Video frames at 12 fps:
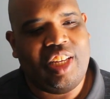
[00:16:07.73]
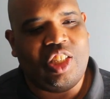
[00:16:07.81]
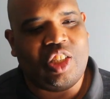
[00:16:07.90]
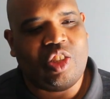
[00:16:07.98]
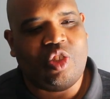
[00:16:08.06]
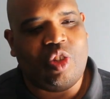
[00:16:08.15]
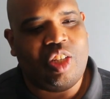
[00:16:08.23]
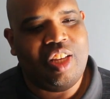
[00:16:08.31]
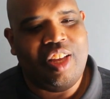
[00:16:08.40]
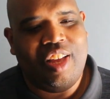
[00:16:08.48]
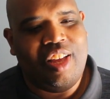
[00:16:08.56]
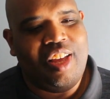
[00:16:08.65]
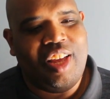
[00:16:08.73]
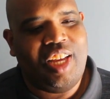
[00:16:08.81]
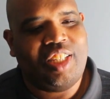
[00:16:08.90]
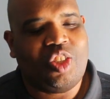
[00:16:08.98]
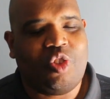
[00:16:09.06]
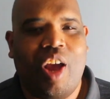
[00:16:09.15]
He's
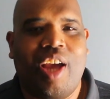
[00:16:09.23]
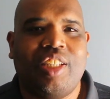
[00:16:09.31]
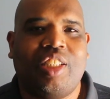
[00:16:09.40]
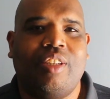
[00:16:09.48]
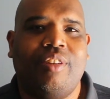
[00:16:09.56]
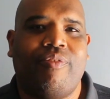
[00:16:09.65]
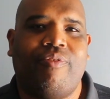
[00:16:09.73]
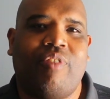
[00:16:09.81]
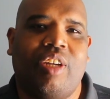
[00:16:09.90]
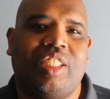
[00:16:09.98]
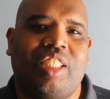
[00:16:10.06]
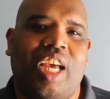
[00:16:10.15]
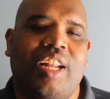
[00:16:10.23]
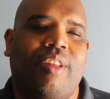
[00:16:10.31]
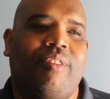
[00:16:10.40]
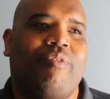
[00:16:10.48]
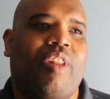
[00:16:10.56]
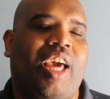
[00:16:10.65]
he's trying to try
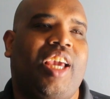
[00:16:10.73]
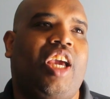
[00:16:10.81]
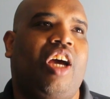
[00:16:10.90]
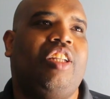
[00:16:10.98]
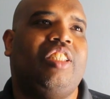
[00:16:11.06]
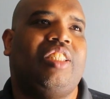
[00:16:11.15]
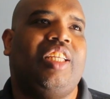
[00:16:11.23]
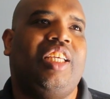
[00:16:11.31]
to like understand.